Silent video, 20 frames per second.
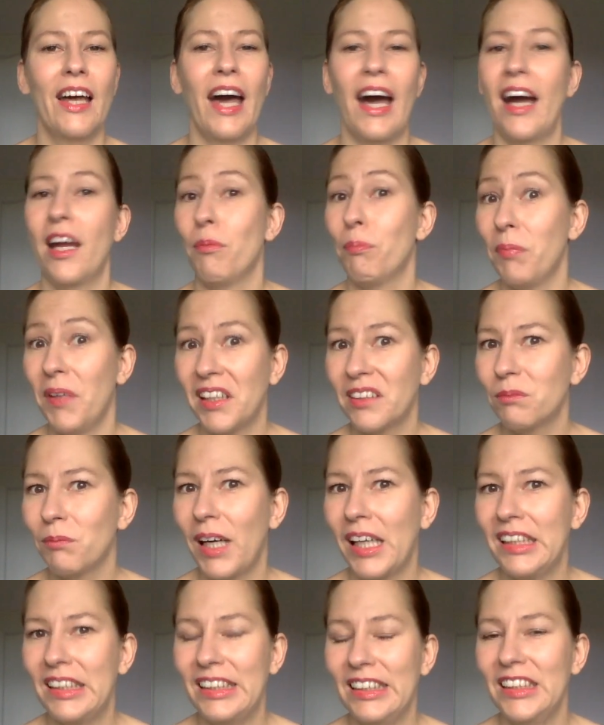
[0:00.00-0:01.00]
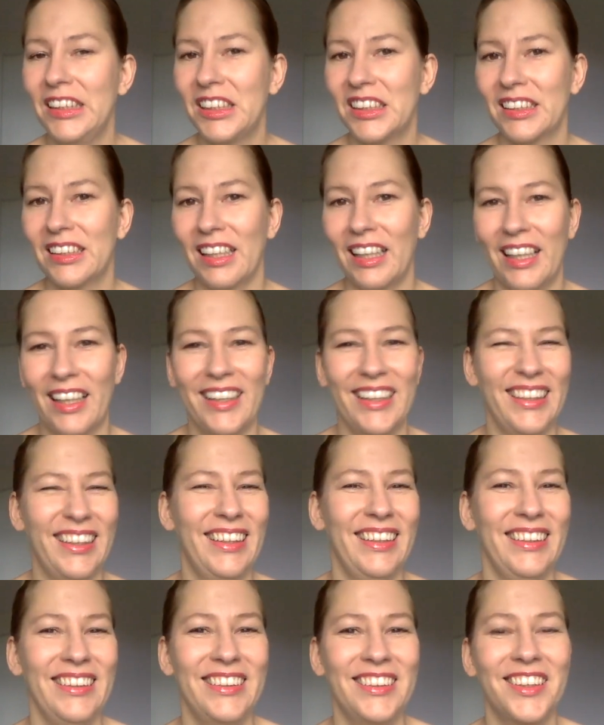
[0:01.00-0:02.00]
I picked my niche.
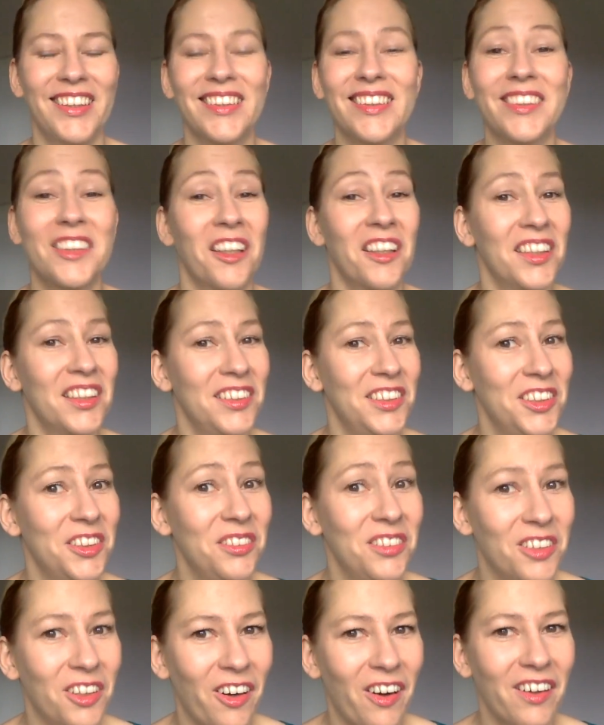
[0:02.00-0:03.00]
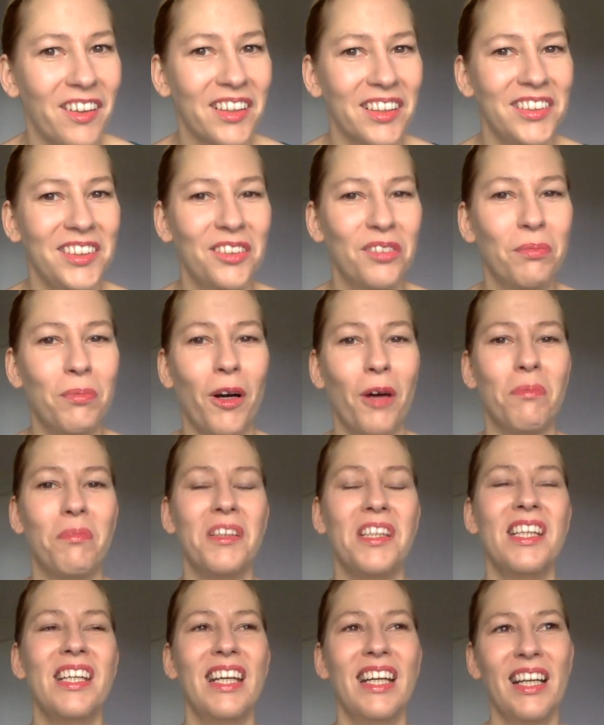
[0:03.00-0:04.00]
I just got a new dog, a new
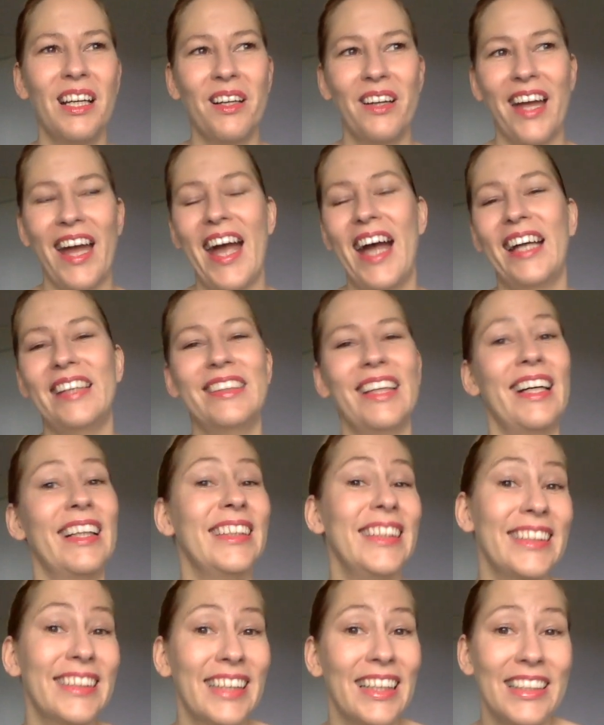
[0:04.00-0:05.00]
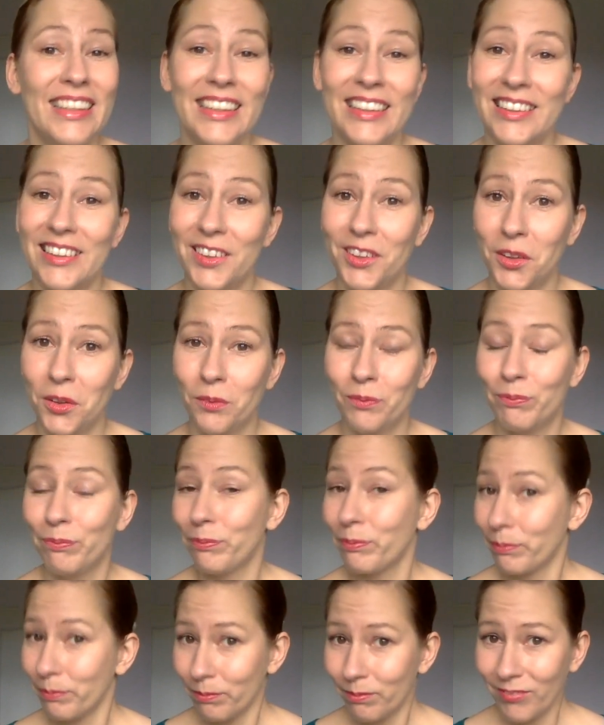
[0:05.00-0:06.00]
puppy, and I decided to
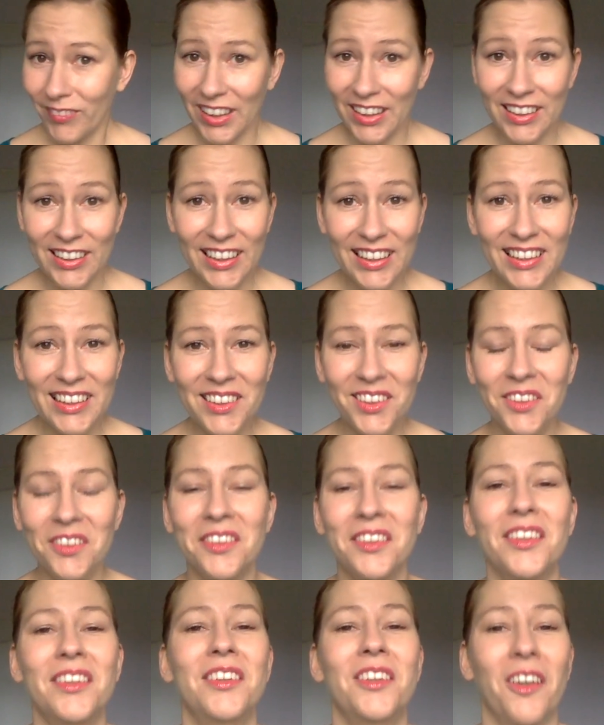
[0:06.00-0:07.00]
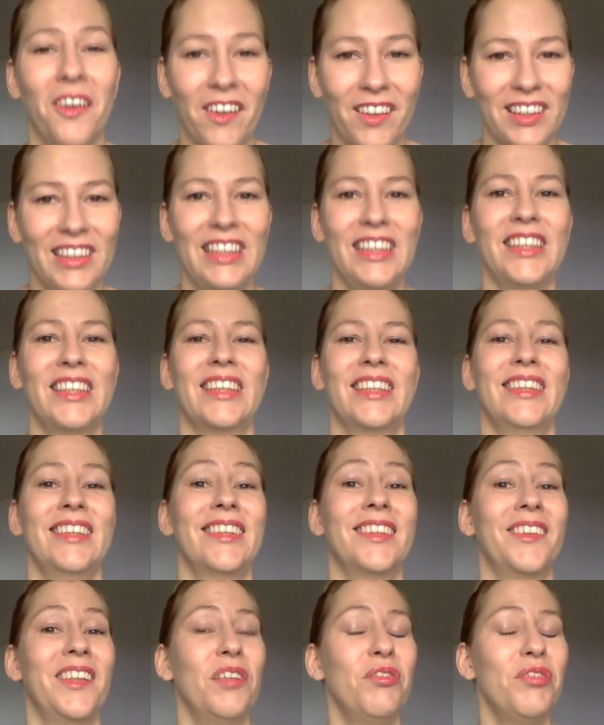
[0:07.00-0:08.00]
get into the dog niche.
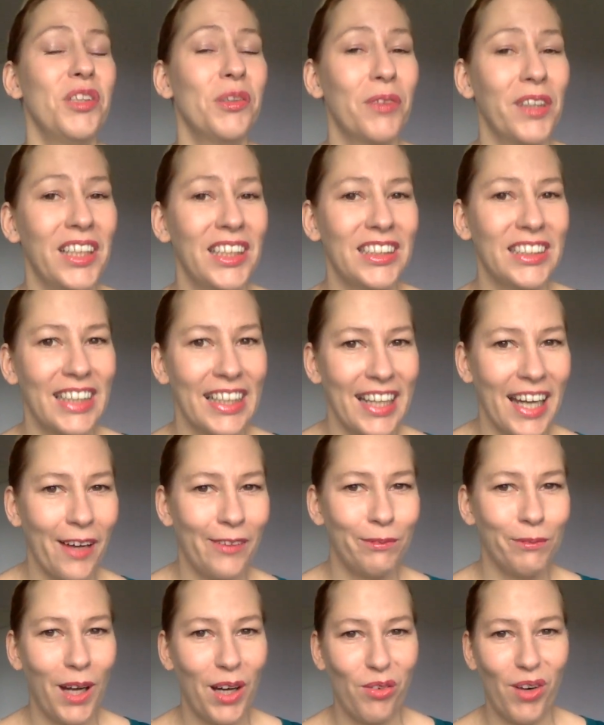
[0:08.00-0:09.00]
So if you want to check out my